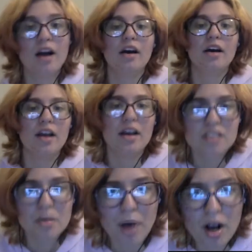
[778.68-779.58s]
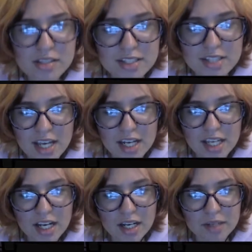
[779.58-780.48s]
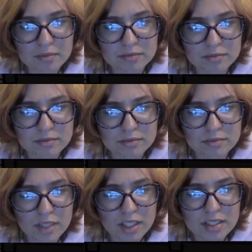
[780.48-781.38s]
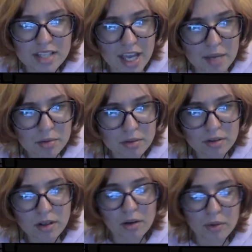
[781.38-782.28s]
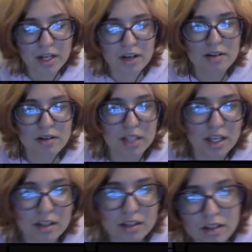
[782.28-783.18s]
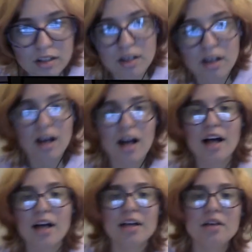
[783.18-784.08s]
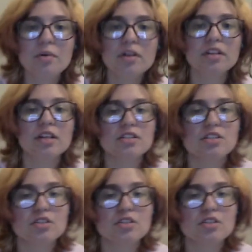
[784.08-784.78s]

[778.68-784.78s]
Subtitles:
It's a box containing a table? Oh wait, I already read that. I will need you